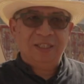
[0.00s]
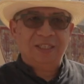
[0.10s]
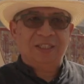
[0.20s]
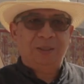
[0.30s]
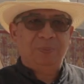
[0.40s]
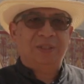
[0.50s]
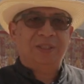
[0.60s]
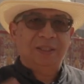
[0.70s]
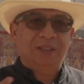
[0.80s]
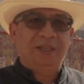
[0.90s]
This is
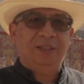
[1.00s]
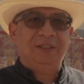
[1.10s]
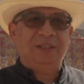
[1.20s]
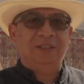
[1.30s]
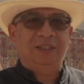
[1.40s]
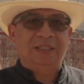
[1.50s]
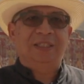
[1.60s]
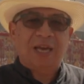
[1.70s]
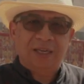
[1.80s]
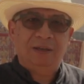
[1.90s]
representing the
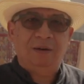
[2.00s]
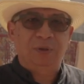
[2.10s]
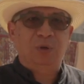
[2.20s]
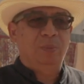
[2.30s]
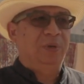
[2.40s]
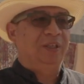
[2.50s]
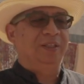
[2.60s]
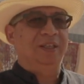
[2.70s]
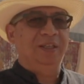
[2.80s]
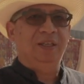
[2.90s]
desire of the
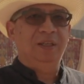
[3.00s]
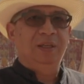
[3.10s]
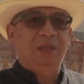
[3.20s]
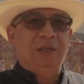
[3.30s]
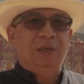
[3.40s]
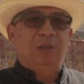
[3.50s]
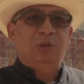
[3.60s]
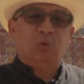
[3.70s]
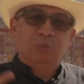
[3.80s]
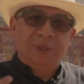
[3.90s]
community
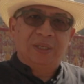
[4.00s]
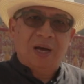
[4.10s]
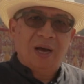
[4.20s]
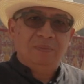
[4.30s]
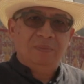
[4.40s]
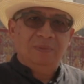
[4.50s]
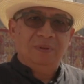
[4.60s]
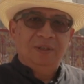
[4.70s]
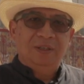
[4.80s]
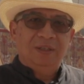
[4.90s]
to become
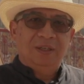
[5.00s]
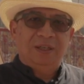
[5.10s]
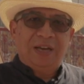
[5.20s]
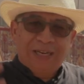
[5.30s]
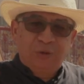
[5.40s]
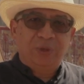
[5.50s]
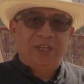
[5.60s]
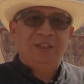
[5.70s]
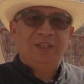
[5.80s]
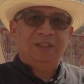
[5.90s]
an
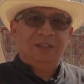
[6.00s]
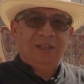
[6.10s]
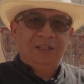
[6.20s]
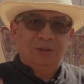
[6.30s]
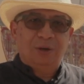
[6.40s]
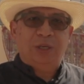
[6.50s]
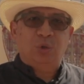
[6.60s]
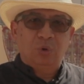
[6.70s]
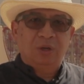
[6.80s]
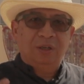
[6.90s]
educated,
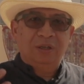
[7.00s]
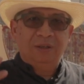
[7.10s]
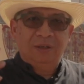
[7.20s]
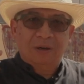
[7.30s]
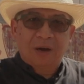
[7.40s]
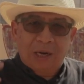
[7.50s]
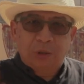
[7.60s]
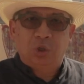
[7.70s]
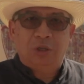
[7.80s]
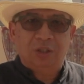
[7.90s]
intellectual,
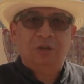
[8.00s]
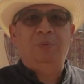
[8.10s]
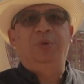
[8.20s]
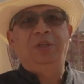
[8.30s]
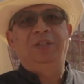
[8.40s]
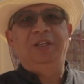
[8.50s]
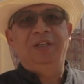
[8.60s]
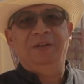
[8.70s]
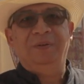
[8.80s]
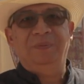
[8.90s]
cultured community.